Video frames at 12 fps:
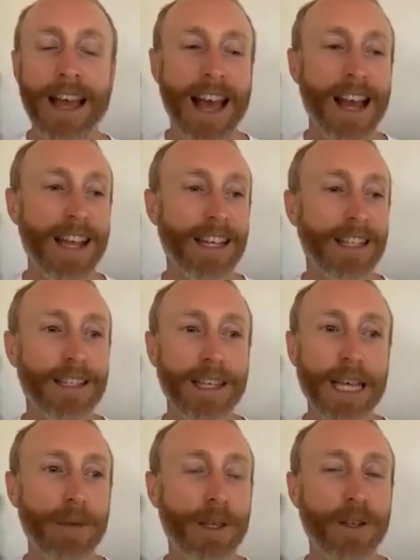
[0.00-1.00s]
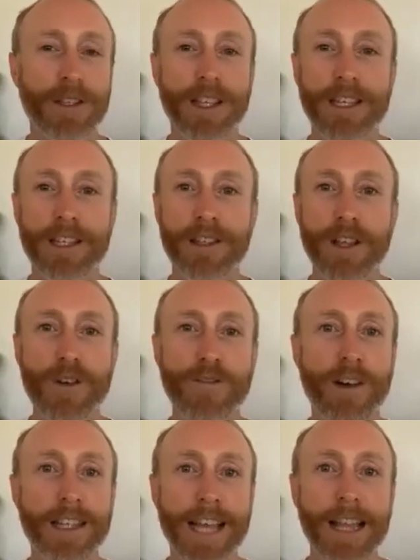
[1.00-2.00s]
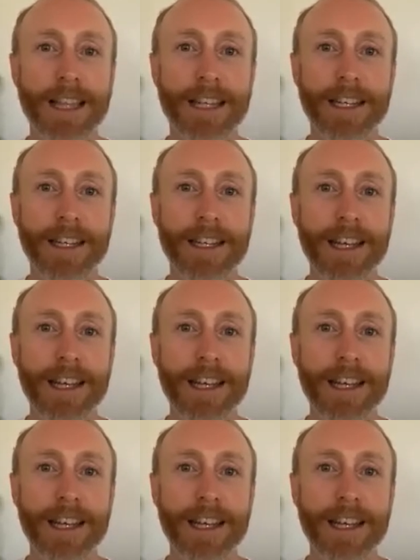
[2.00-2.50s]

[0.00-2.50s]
And I can see it because there's no vitality.